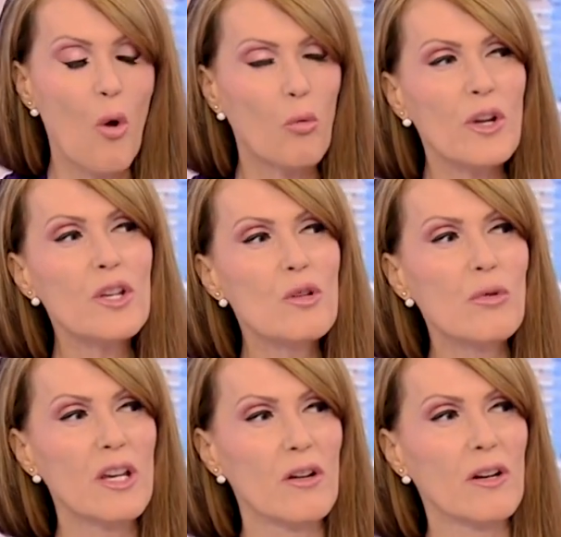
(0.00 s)
What are you
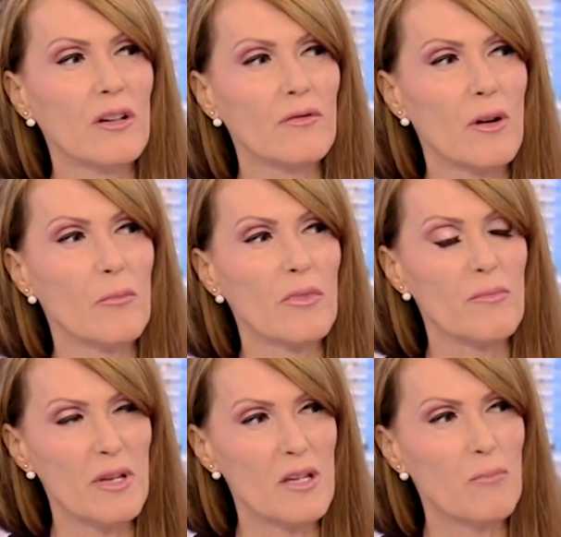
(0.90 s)
hearing from the
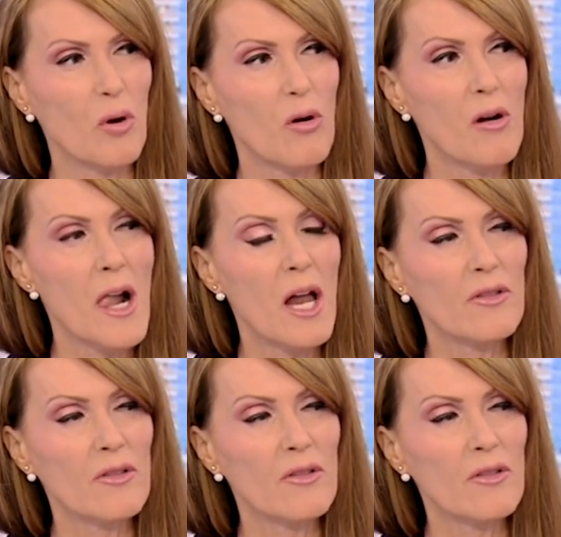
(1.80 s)
people,